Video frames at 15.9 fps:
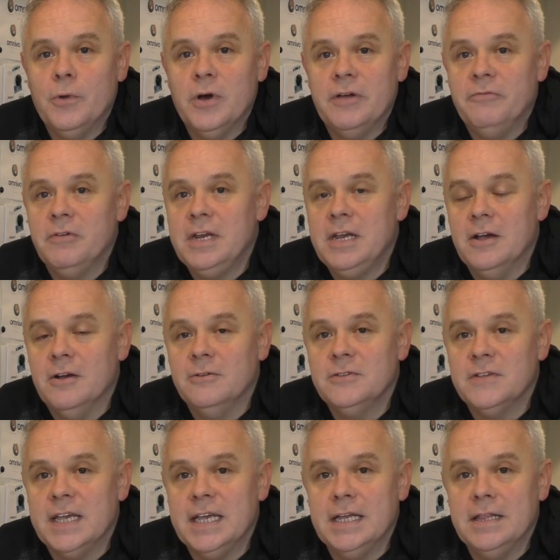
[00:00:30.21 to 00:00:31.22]
my
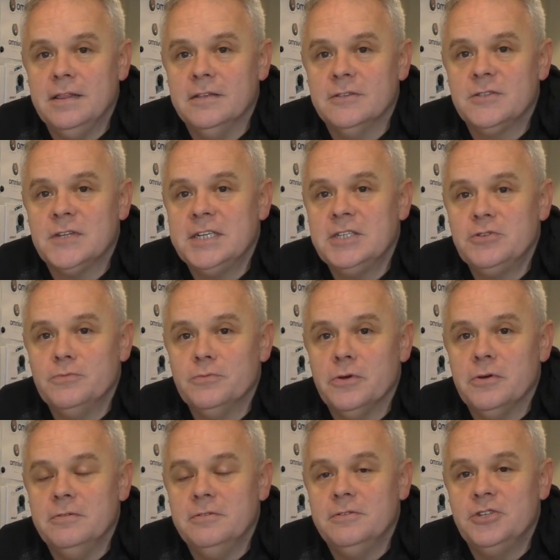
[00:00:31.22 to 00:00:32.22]
videos and the Station
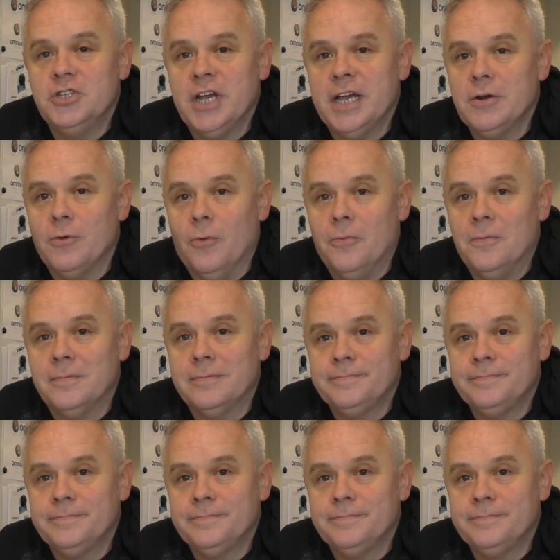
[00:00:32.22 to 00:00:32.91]
Road channel.